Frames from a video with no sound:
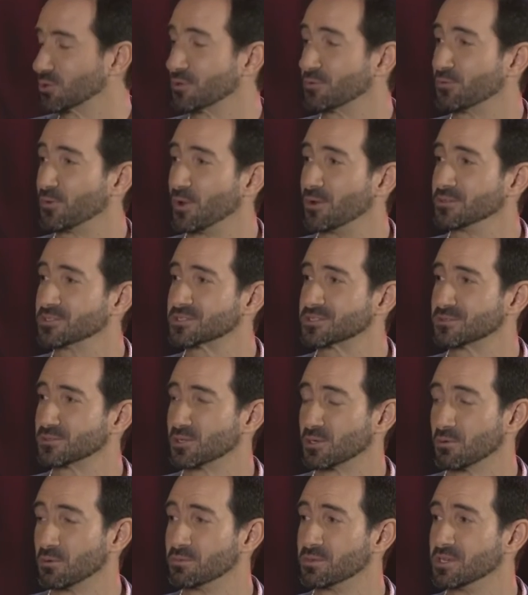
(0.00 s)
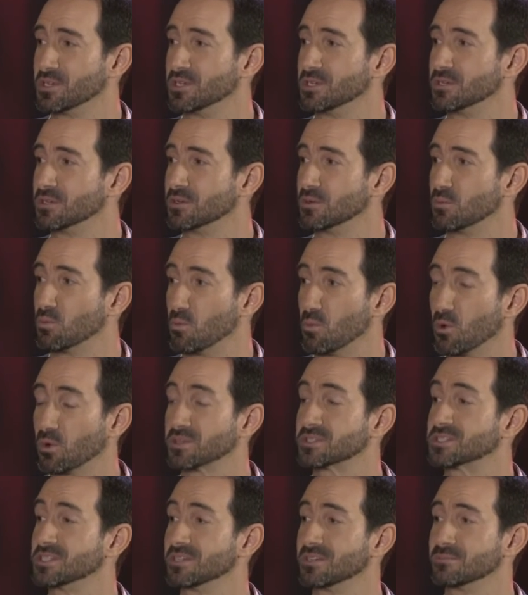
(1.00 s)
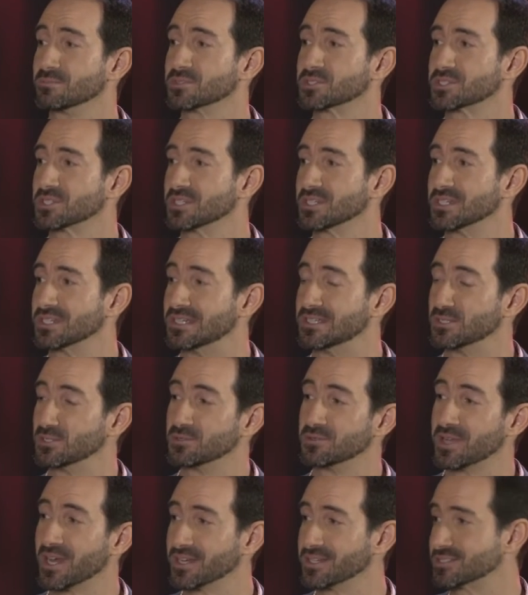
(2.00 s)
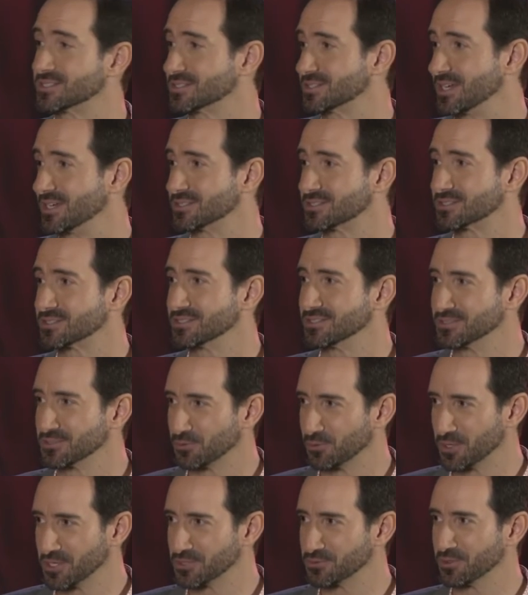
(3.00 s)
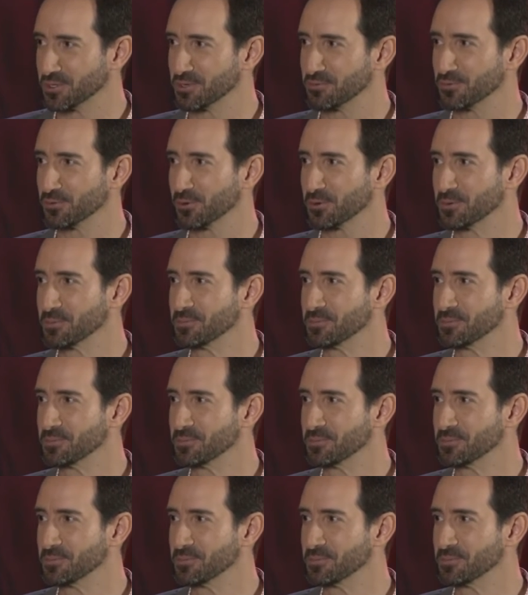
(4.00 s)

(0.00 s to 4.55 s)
or false, there will be more teams in the United States in 2024?